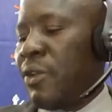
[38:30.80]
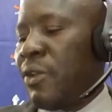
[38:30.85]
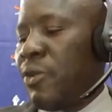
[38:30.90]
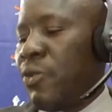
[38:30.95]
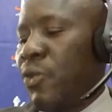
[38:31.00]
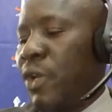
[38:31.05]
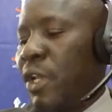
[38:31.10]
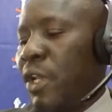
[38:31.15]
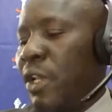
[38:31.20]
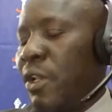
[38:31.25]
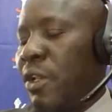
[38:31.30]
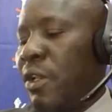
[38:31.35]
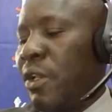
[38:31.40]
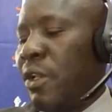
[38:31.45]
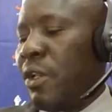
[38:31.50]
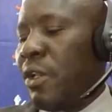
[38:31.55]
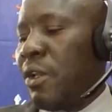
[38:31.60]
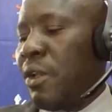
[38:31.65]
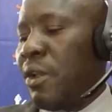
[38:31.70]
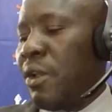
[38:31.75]

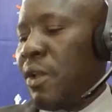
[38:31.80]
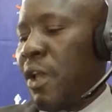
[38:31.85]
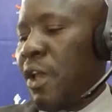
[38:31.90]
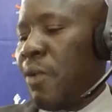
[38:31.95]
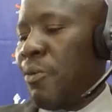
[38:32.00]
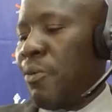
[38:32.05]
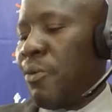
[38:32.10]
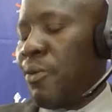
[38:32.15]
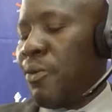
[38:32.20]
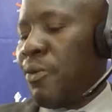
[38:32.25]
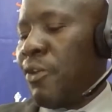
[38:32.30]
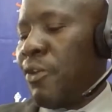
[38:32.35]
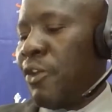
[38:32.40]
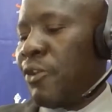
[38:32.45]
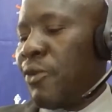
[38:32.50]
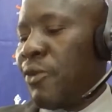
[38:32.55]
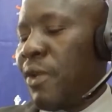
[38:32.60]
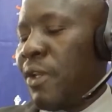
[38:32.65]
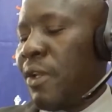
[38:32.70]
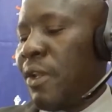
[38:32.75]
this
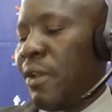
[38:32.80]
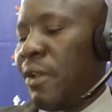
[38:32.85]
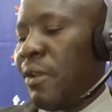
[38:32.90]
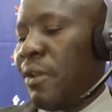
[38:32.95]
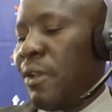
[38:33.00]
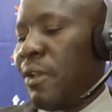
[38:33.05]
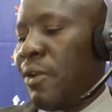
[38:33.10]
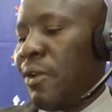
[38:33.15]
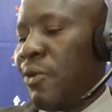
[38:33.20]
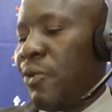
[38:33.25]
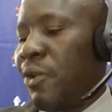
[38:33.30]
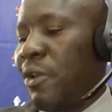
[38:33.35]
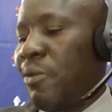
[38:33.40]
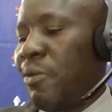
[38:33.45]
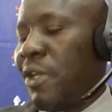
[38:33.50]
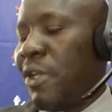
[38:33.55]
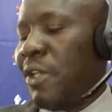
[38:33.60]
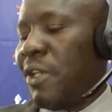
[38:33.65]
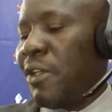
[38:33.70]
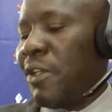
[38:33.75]
one I think will
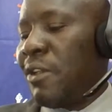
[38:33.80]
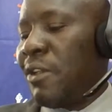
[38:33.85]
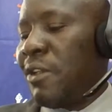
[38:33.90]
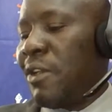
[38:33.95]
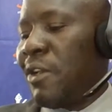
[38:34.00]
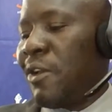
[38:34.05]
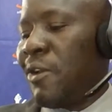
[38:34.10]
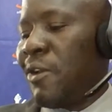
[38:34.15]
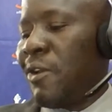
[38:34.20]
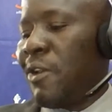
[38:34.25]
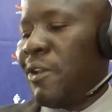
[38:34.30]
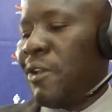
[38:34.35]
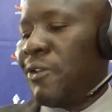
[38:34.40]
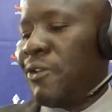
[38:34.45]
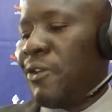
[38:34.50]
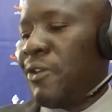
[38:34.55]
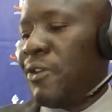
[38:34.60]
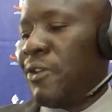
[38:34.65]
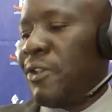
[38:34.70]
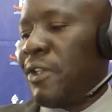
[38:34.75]
maintain the
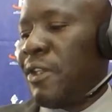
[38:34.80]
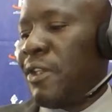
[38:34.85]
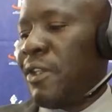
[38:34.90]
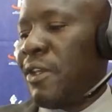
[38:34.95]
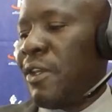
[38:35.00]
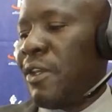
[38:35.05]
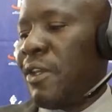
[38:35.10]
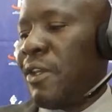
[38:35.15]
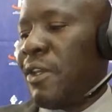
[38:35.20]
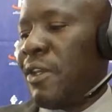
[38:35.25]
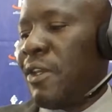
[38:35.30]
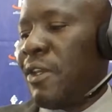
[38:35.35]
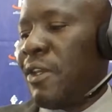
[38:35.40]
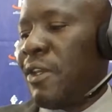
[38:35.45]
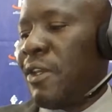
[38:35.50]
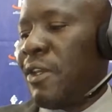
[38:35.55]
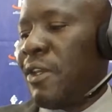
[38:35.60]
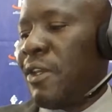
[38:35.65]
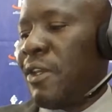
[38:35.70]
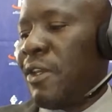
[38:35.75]
regulations in the
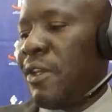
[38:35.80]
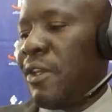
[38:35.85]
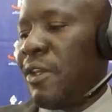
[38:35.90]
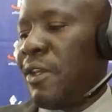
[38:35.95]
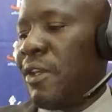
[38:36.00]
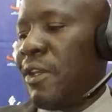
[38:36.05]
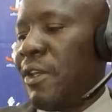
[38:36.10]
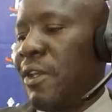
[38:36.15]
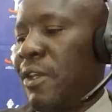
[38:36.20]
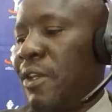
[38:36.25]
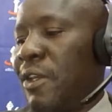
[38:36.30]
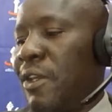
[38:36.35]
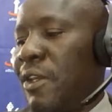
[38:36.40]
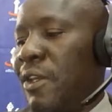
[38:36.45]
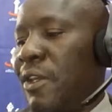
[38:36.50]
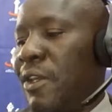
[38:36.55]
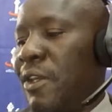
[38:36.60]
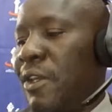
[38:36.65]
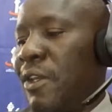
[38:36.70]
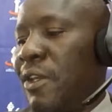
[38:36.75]
COM procedures
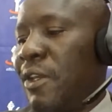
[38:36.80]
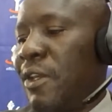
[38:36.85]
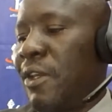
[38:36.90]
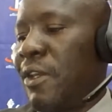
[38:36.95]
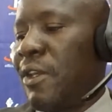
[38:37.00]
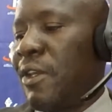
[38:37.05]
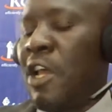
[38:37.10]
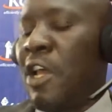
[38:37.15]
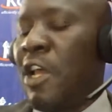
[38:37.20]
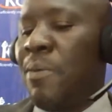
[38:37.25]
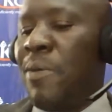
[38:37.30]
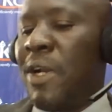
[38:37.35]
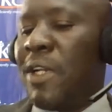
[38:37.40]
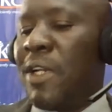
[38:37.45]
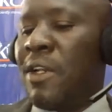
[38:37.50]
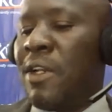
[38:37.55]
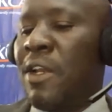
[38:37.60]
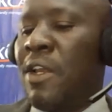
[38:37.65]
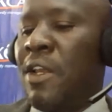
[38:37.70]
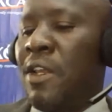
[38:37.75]
regulation,
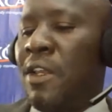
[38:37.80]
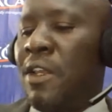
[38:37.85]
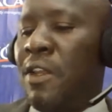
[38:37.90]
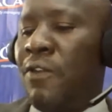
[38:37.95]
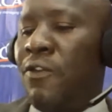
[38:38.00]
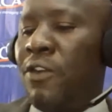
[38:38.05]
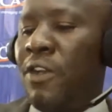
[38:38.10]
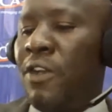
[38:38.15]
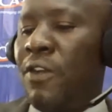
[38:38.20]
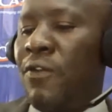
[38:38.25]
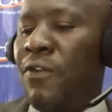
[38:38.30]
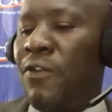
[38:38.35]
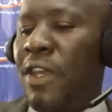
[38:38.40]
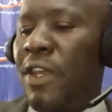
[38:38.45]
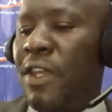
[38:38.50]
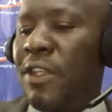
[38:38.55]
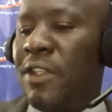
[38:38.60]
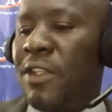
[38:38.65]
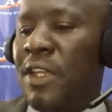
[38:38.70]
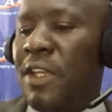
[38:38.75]
but even if there
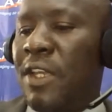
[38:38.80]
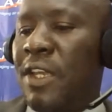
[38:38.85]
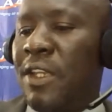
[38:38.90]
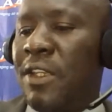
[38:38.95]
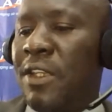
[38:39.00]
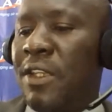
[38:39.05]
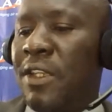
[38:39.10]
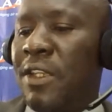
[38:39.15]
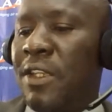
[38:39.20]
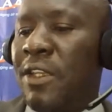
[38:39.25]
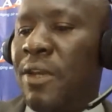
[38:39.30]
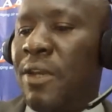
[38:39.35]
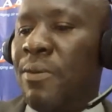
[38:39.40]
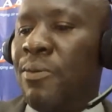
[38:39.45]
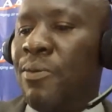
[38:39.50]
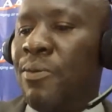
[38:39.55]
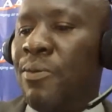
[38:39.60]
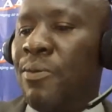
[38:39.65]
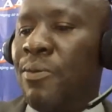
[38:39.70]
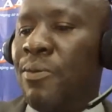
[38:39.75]
is the ATM
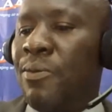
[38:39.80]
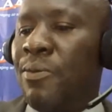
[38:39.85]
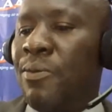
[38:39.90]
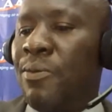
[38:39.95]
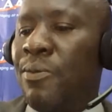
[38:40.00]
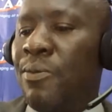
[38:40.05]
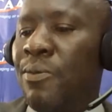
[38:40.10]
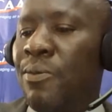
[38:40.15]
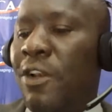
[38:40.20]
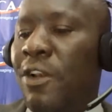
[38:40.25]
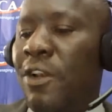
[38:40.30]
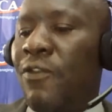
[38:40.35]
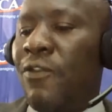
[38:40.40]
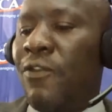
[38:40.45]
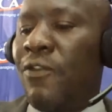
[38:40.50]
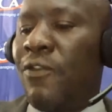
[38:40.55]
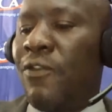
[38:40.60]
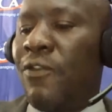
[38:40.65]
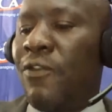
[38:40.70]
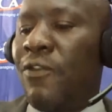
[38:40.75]
personnel
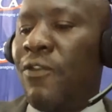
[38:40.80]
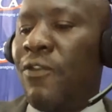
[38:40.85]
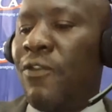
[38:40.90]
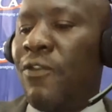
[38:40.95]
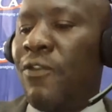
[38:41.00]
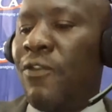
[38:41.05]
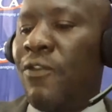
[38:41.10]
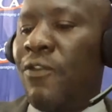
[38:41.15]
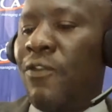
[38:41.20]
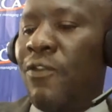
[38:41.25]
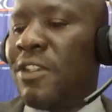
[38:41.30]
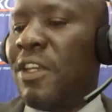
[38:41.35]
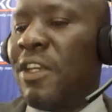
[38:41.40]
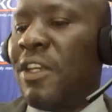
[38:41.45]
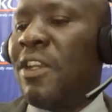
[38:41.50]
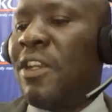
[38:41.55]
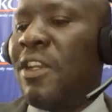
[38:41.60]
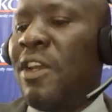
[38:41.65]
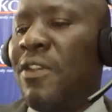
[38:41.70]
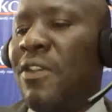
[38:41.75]
offering the services, then
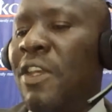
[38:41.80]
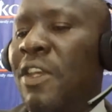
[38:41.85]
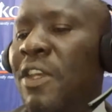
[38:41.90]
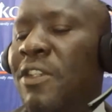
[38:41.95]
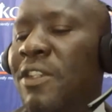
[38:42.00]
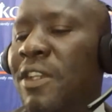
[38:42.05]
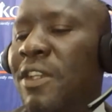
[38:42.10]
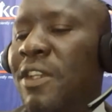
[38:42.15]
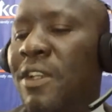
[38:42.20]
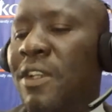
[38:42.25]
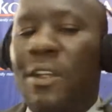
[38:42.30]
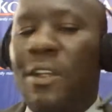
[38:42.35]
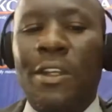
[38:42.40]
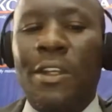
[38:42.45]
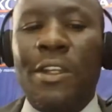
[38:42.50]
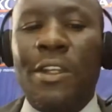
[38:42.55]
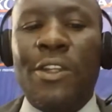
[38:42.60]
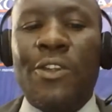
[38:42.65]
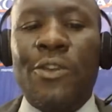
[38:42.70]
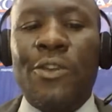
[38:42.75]
they still
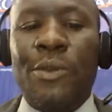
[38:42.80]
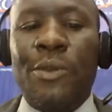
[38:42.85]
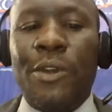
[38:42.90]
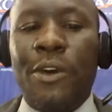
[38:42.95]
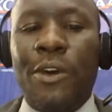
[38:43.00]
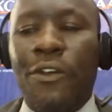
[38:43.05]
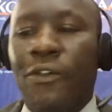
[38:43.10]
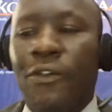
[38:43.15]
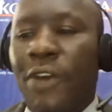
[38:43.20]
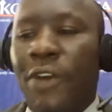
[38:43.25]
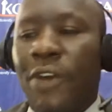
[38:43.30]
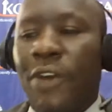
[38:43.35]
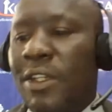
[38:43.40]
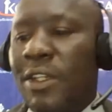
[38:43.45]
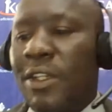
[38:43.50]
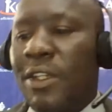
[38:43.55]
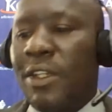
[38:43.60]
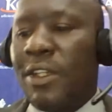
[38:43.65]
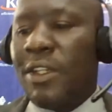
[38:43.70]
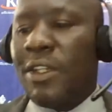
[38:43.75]
need to be offered
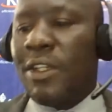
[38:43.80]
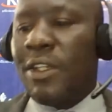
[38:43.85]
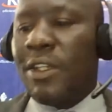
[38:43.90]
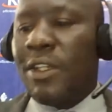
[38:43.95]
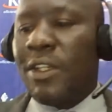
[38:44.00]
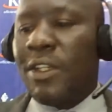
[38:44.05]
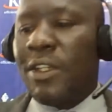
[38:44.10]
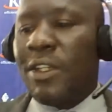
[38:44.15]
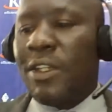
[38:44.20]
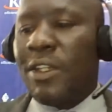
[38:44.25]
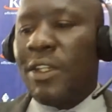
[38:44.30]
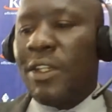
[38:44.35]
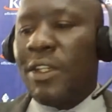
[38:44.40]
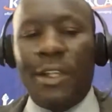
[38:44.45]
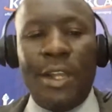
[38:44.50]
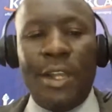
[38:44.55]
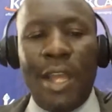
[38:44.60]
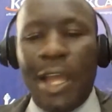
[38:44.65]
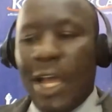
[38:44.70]
or provided